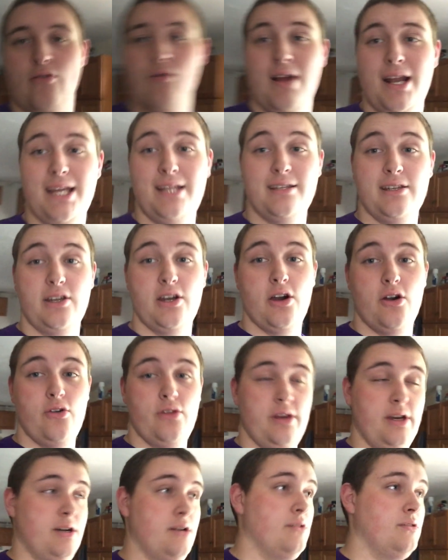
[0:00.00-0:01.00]
ready to go,
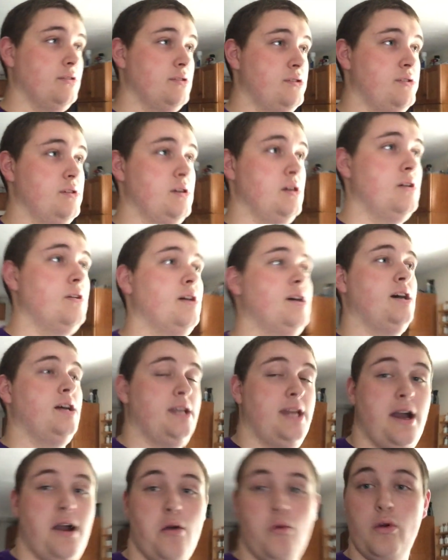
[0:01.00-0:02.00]
though, so uh,
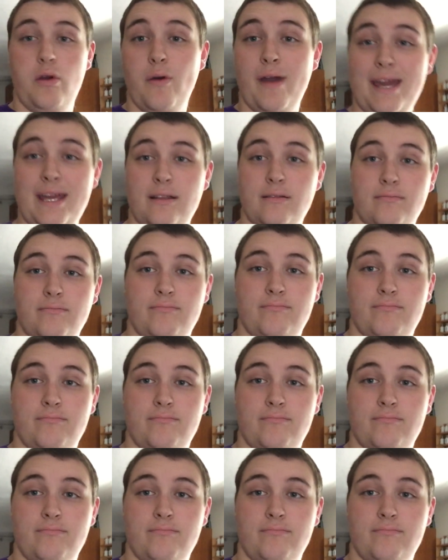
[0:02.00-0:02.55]
now we wait.